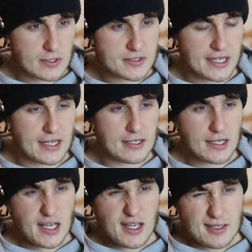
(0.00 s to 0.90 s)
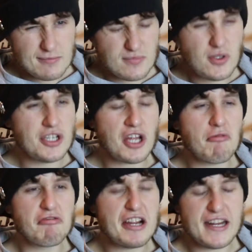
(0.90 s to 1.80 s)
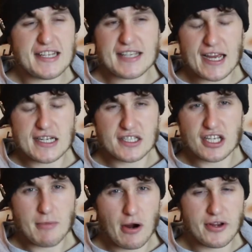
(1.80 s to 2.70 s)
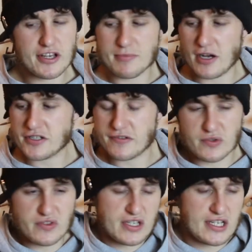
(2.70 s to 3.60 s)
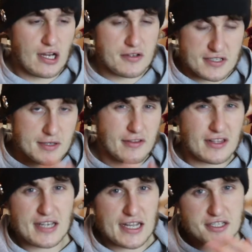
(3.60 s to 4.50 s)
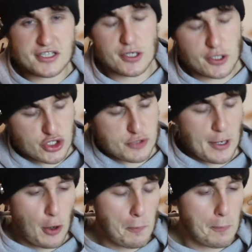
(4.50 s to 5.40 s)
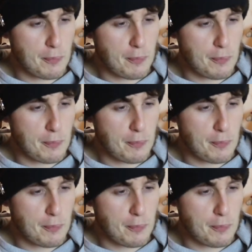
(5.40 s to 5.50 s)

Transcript: so yeah, you don't really taste the ammonia as much through the taste as you do the smell.